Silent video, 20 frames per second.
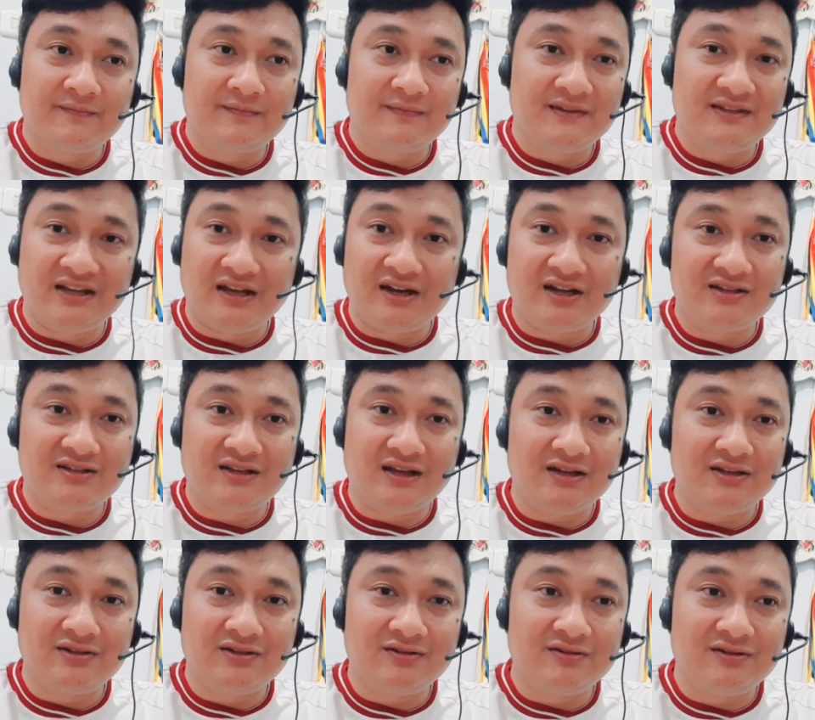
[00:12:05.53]
Jadon
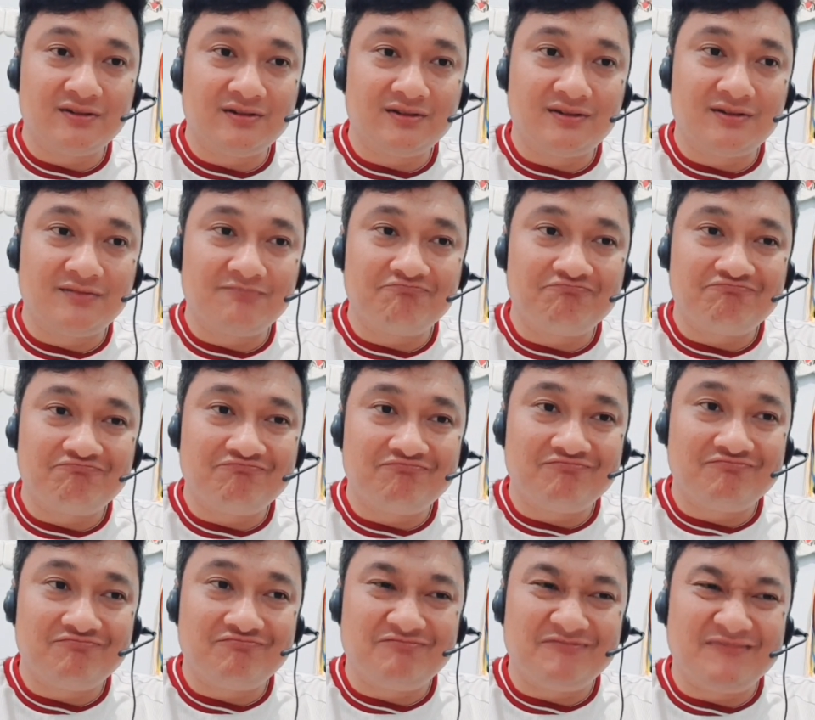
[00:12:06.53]
Sancho,
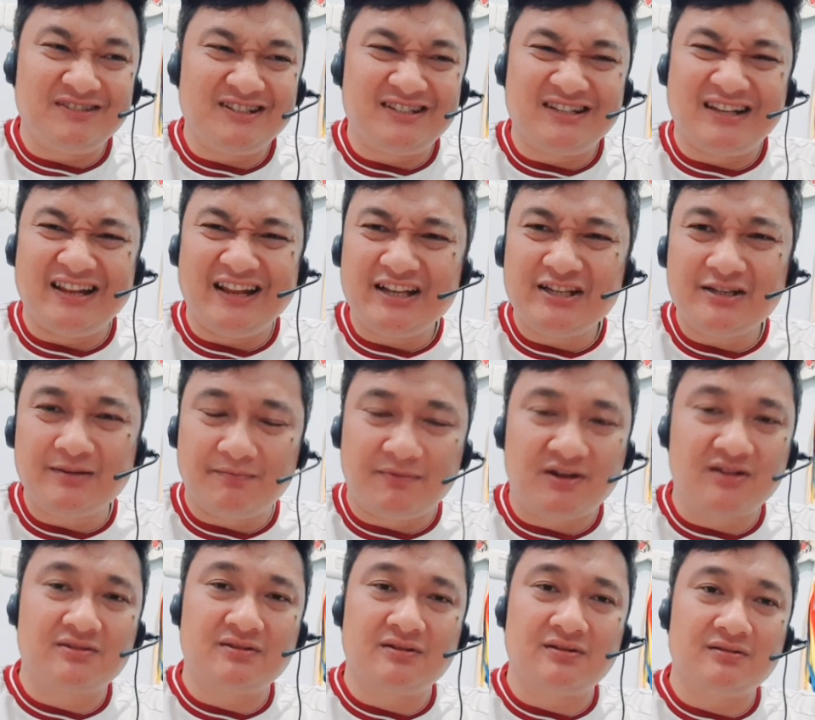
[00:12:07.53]
it's less
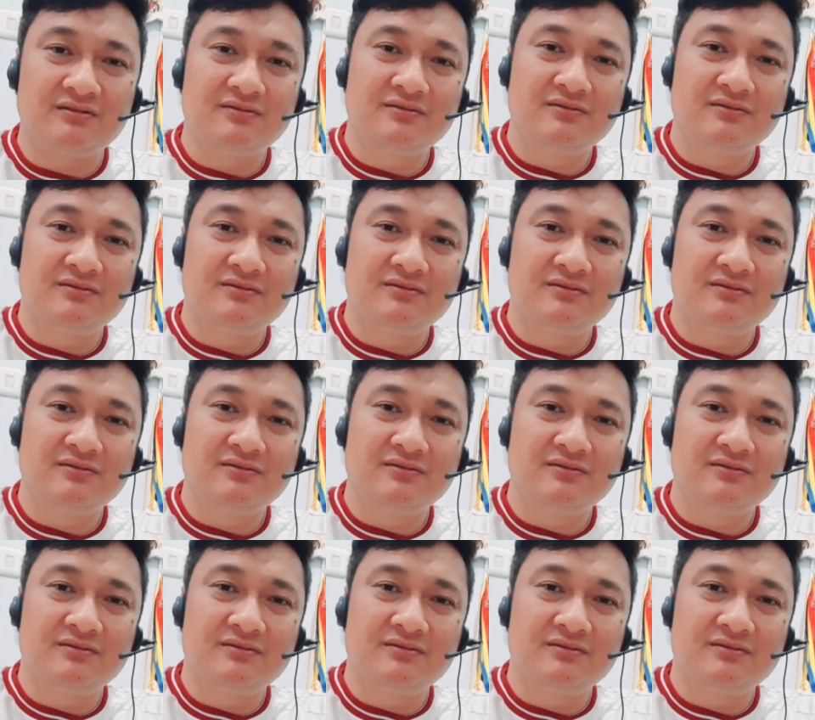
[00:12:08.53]
muscle.